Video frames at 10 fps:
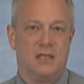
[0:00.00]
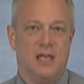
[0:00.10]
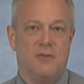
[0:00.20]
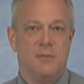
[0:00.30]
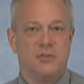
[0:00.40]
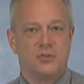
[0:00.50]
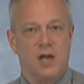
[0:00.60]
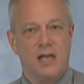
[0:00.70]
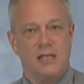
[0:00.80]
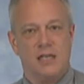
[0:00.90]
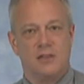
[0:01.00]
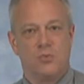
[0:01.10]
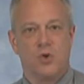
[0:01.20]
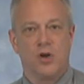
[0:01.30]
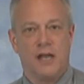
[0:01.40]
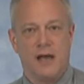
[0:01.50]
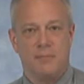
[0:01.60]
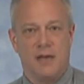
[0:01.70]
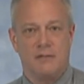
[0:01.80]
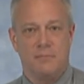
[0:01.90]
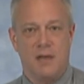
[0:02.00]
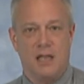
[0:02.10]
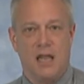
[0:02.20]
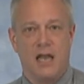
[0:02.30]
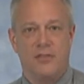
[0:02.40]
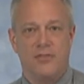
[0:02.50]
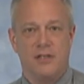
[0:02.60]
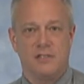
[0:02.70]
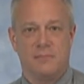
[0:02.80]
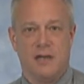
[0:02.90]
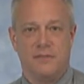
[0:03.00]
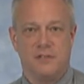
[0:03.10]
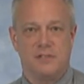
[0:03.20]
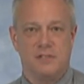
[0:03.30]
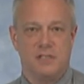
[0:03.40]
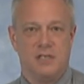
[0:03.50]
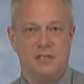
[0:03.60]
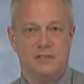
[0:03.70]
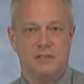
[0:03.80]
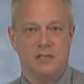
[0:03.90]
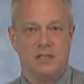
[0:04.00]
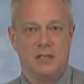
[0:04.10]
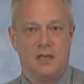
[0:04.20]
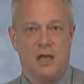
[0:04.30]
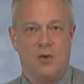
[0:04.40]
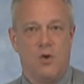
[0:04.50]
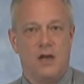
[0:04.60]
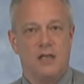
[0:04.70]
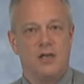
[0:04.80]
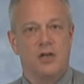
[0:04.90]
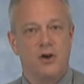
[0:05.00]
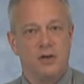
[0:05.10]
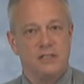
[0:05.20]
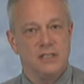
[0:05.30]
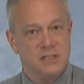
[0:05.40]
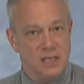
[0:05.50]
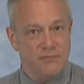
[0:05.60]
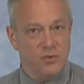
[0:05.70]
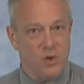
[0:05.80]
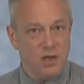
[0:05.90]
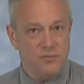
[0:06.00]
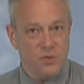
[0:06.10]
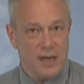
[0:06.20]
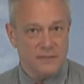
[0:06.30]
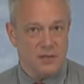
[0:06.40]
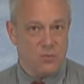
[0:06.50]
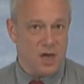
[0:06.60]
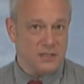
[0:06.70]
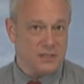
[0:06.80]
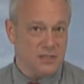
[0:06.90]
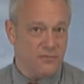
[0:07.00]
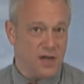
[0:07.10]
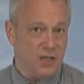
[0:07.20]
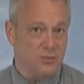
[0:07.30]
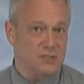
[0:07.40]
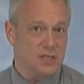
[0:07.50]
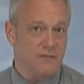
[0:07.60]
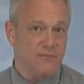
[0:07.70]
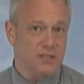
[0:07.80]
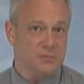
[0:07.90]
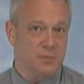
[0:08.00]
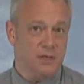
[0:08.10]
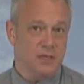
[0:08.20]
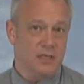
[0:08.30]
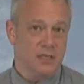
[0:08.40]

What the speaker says: and we've been trying to get the word out about a lot of things about this disease. I want to encourage each and every one of you out there watching to follow us on Facebook,